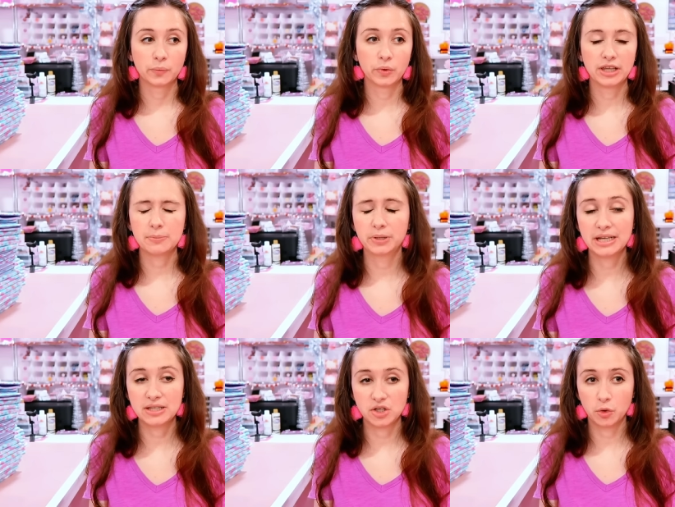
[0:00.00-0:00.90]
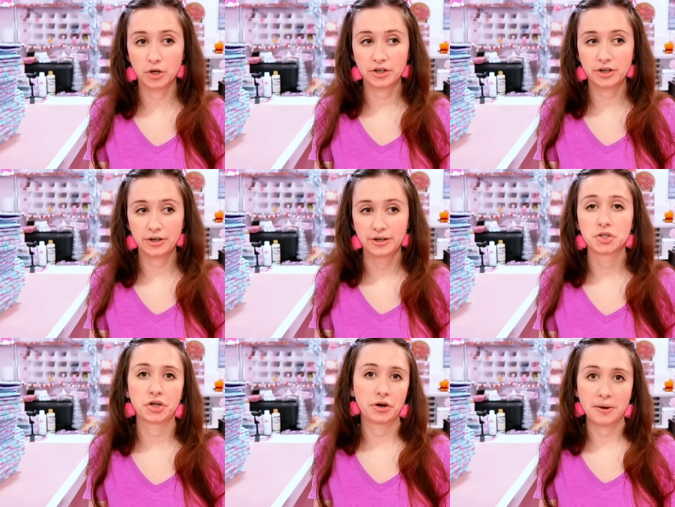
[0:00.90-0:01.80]
when they place an order,
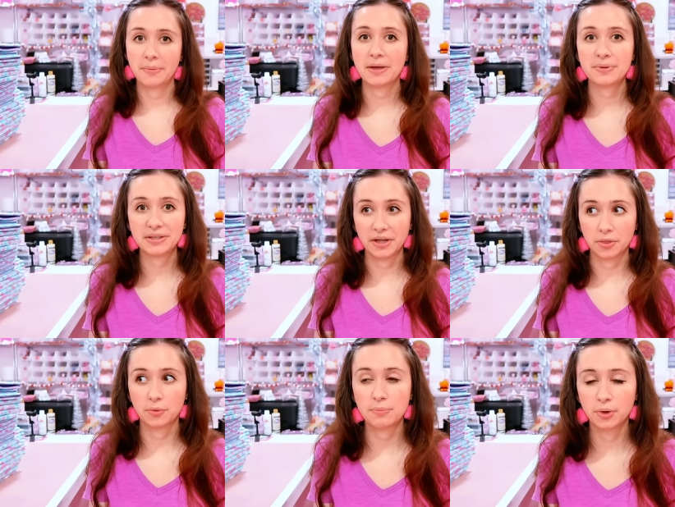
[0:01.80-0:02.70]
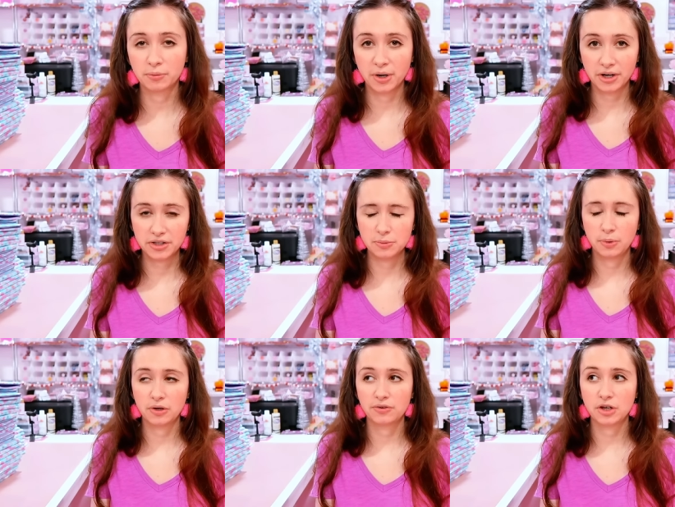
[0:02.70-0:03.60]
sure, it might be like three bookmarks,
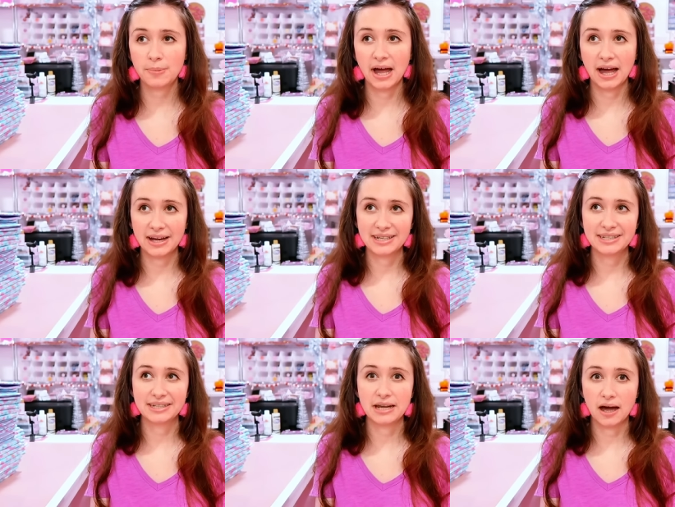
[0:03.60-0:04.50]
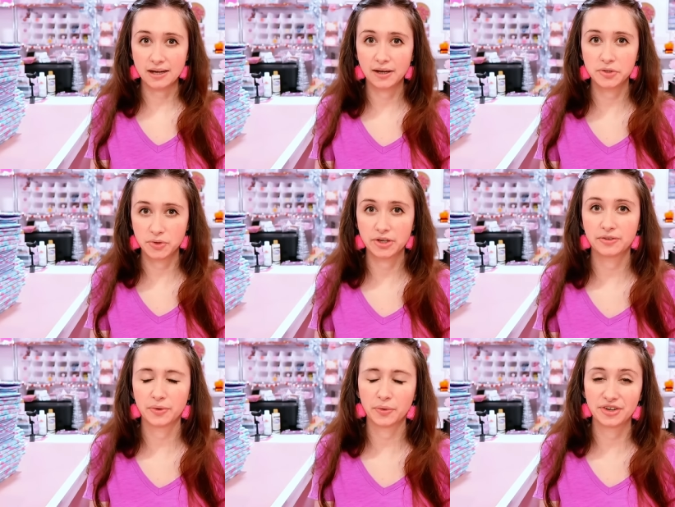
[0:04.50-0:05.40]
but if you're behind 900
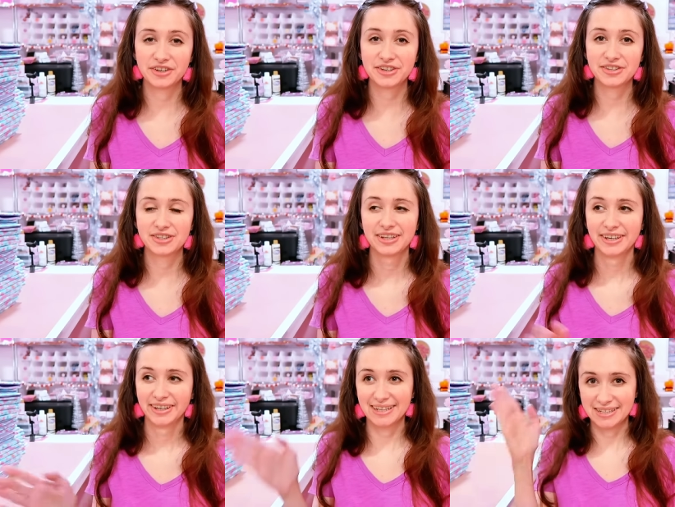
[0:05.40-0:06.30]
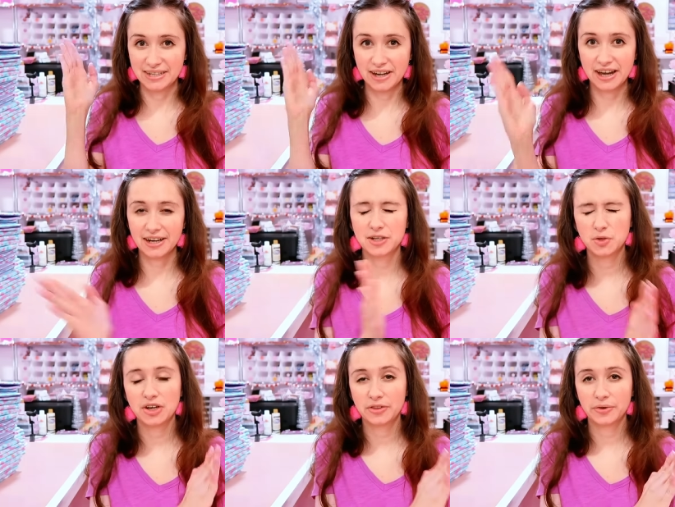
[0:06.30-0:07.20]
other orders, that's
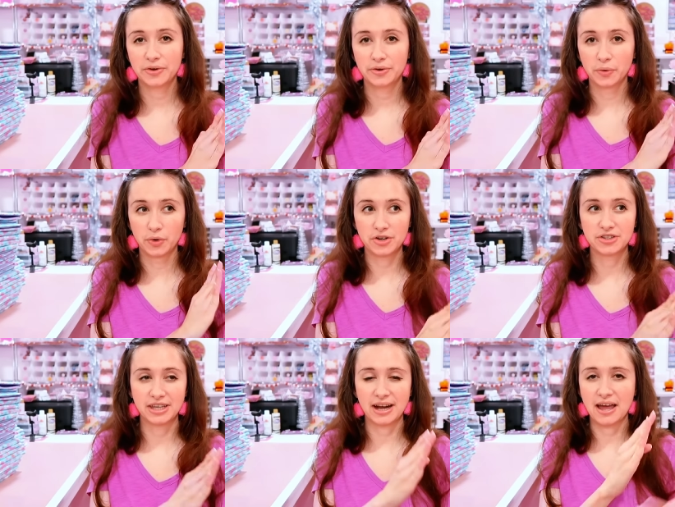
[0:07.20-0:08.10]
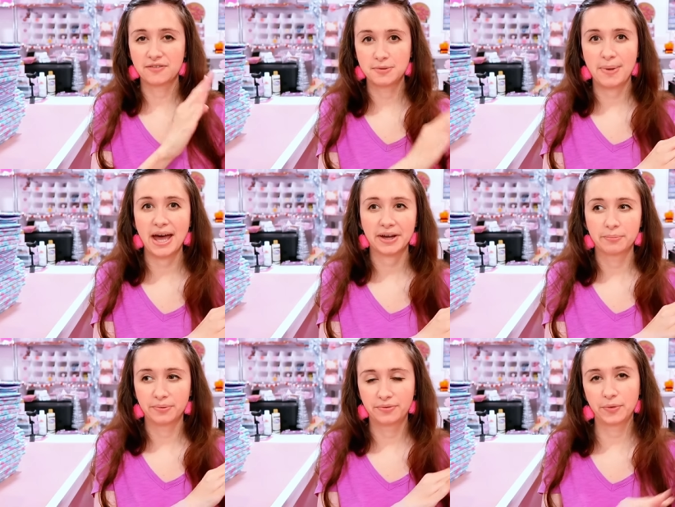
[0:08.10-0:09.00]
900 other orders that I have to
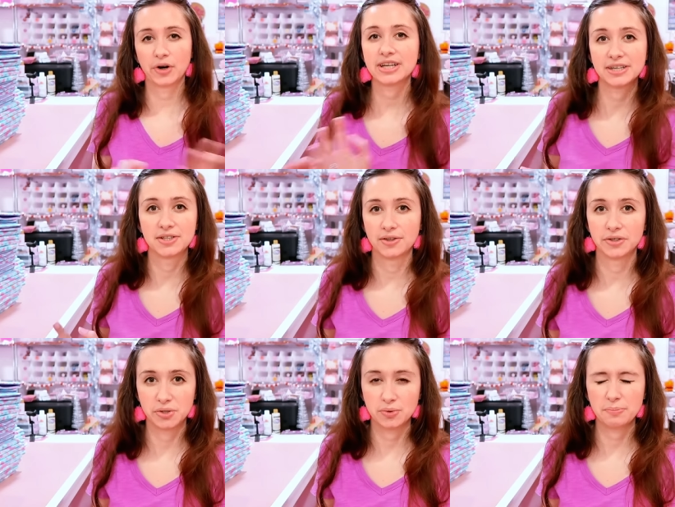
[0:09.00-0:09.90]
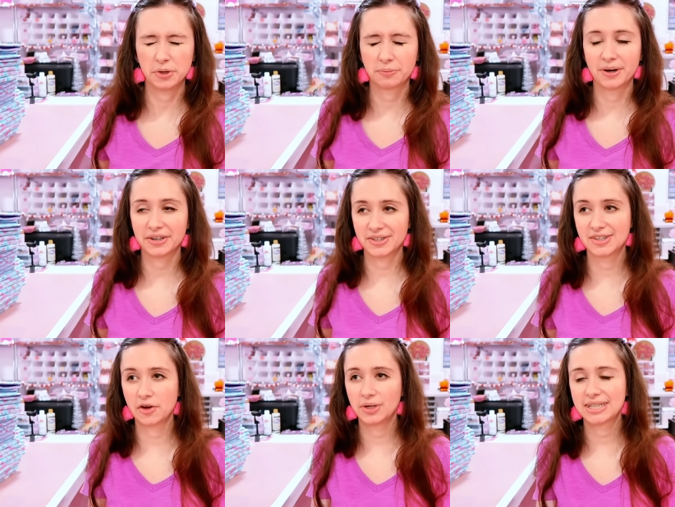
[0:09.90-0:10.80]
pack before I get to those three bookmarks.
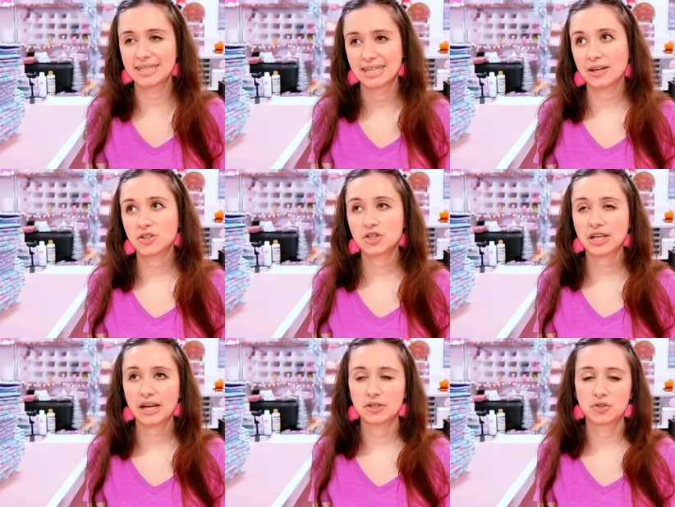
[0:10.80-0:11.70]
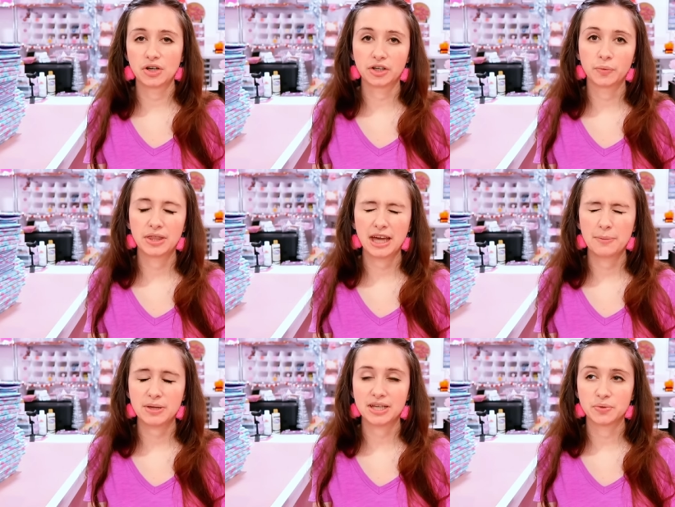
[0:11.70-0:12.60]
So it's, I just kind of struggle with
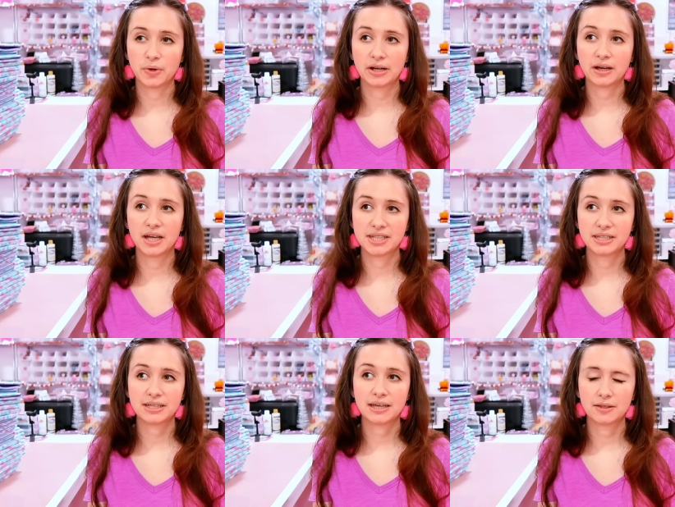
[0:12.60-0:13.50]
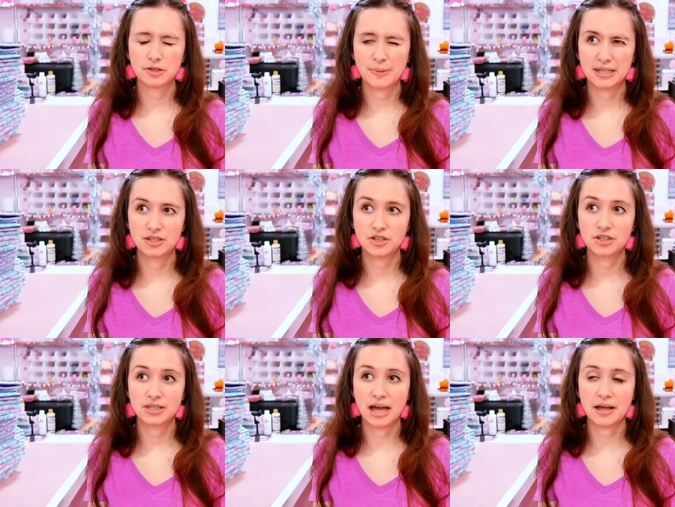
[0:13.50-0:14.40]
that because when I constantly get those
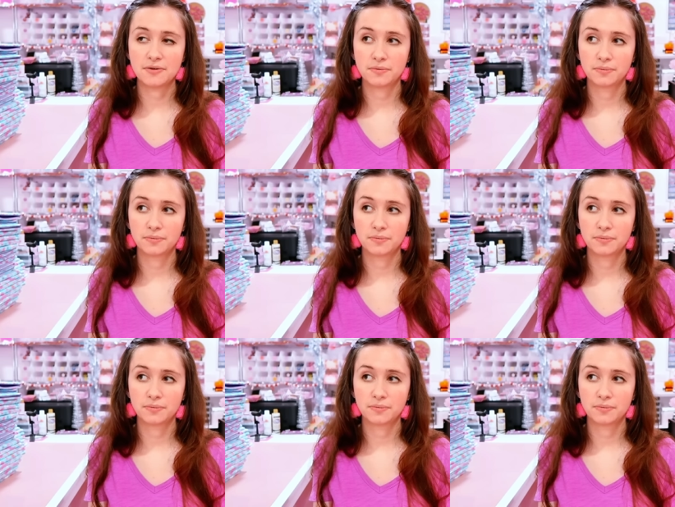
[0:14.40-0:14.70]
messages, I